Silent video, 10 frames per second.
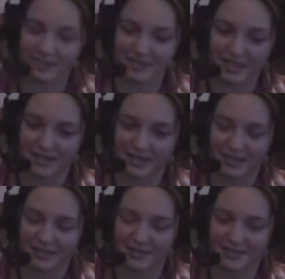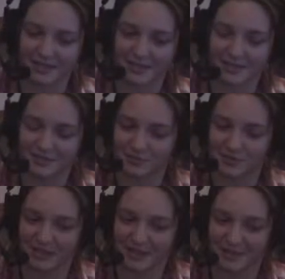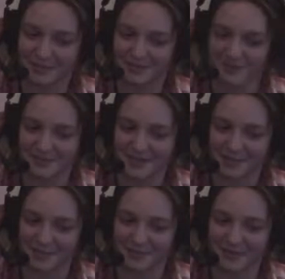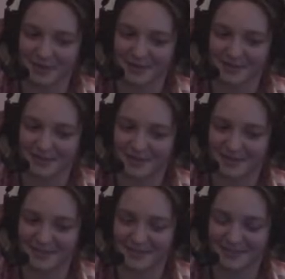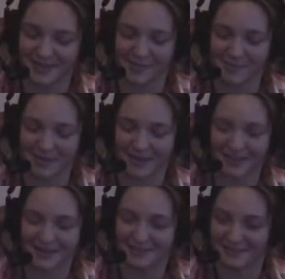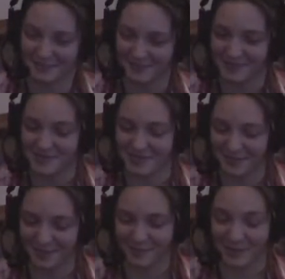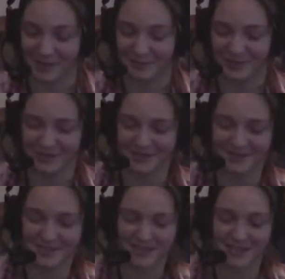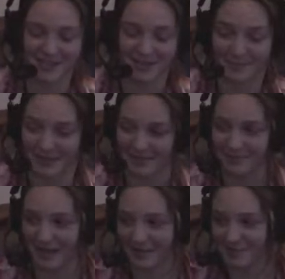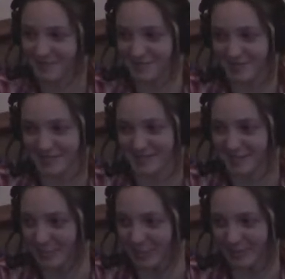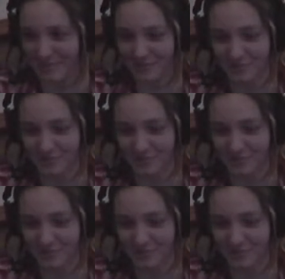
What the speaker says: Yeah, the two that come to the top of my head when you said hardworking players, Megan Matthews and Jessie Simmer, two